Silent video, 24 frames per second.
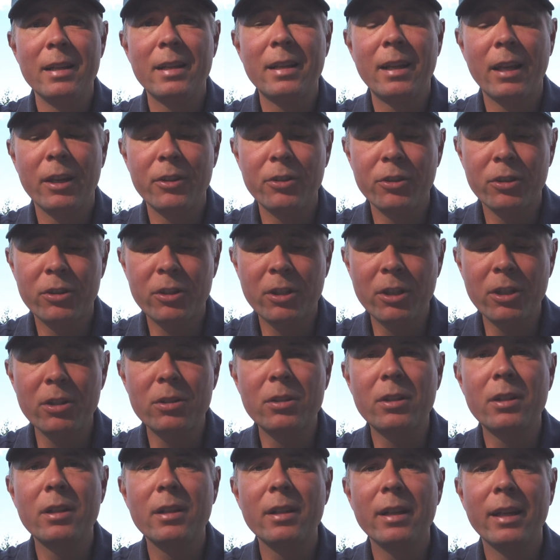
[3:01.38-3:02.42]
Can you
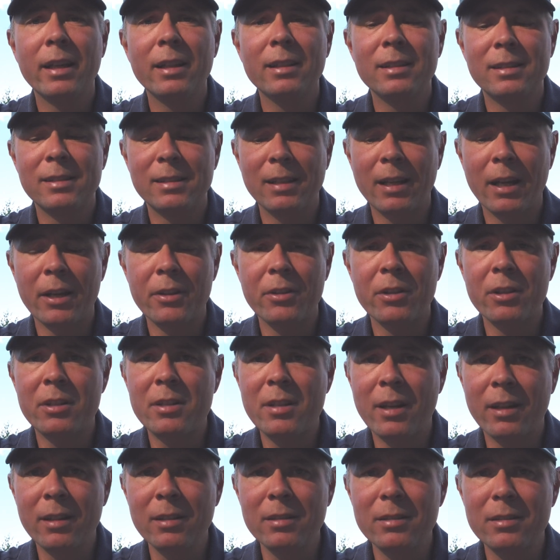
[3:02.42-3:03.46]
cook inside the
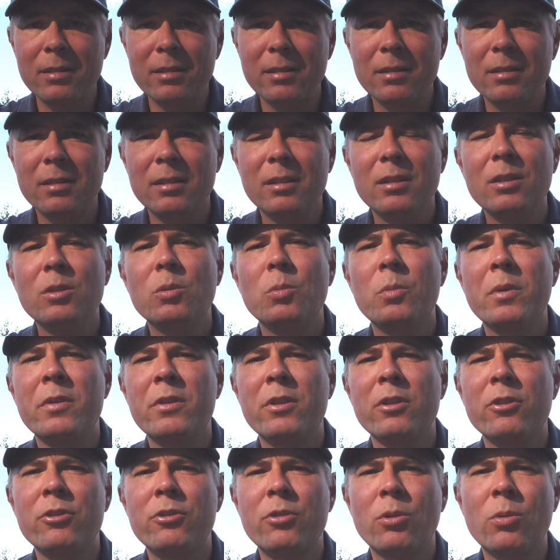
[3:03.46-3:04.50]
tent with
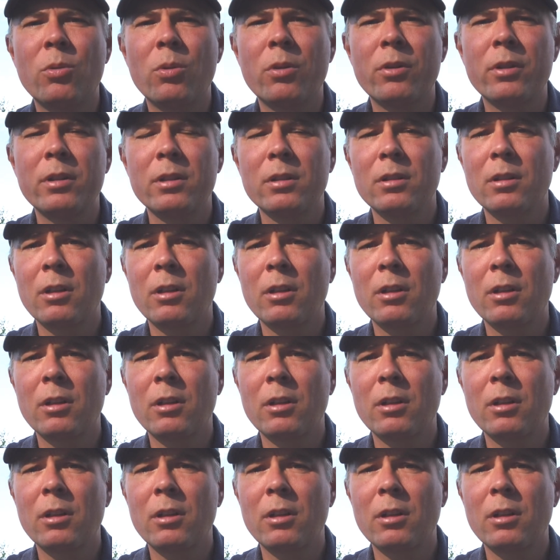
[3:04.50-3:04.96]
the door